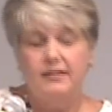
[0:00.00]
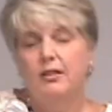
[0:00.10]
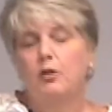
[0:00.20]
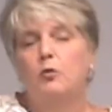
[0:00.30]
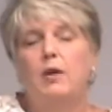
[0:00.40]

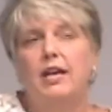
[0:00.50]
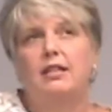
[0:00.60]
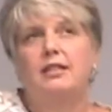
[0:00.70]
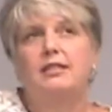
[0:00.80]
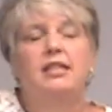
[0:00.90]
Is there a
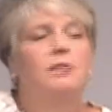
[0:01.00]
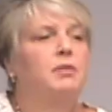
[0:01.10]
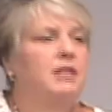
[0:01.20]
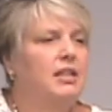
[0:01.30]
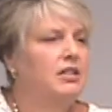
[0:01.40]
way to
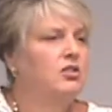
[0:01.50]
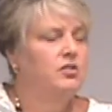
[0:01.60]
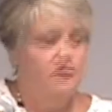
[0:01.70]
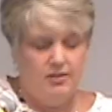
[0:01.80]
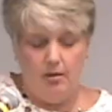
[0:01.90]
deepen
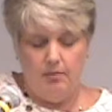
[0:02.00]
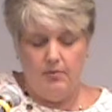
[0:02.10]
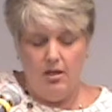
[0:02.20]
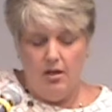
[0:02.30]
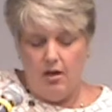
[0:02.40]
into
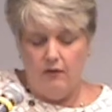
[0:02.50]
some